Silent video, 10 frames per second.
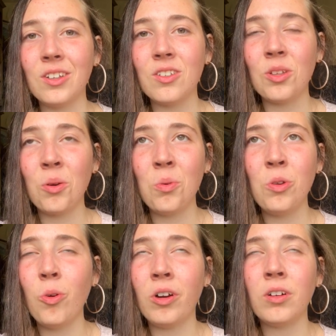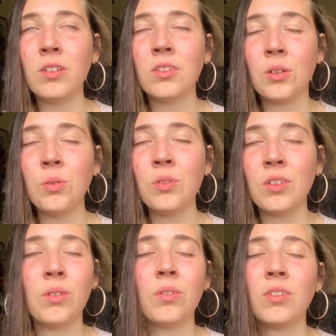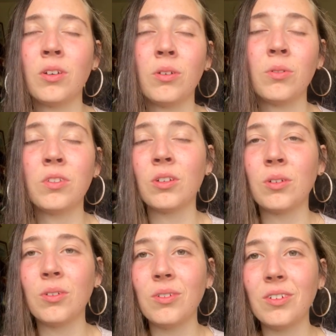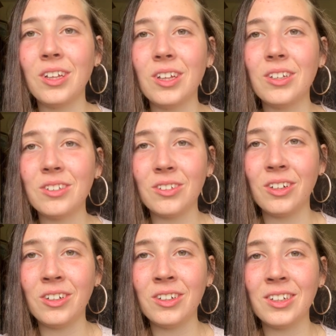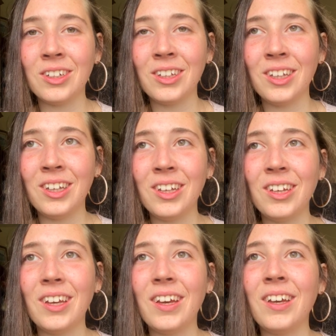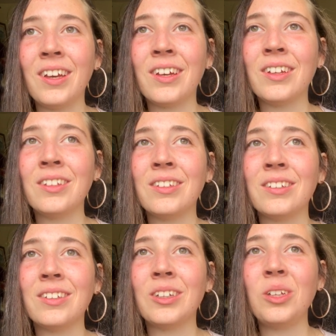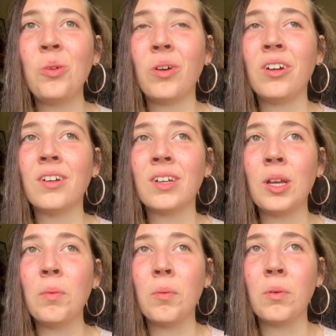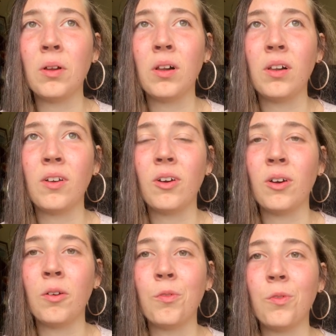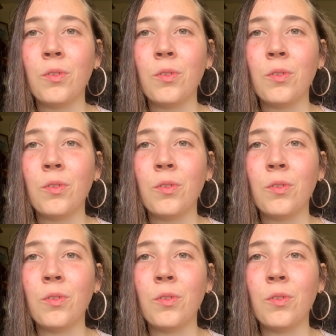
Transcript: so you are so so so so strong and you are capable of